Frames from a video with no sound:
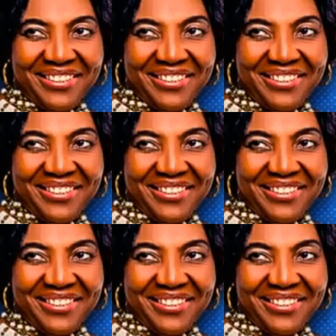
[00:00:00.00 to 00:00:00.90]

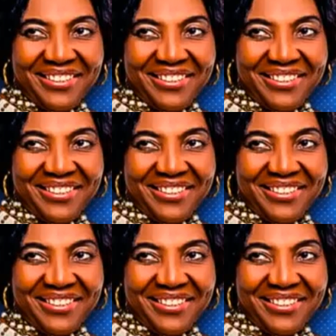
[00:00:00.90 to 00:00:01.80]

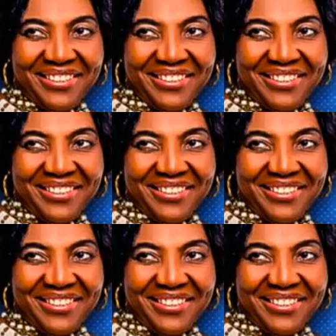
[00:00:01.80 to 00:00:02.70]

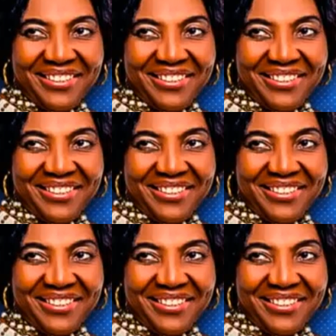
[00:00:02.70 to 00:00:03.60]

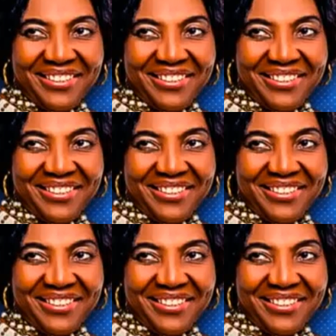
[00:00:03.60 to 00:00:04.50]

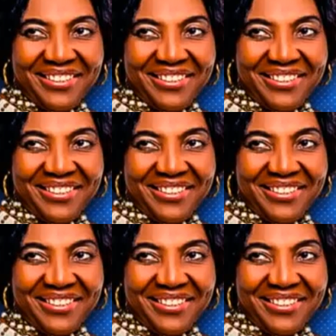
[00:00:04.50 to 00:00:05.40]

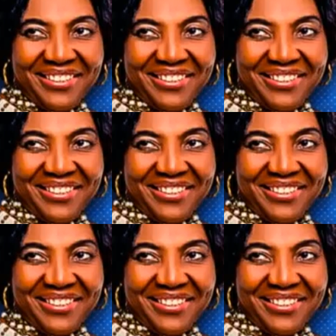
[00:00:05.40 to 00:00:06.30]

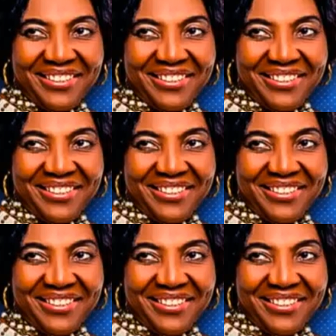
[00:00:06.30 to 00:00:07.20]

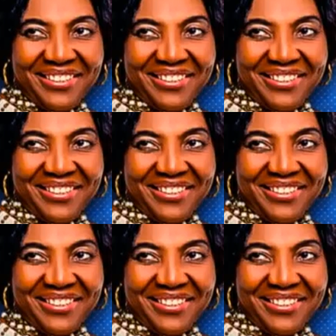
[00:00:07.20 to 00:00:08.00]
[no speech]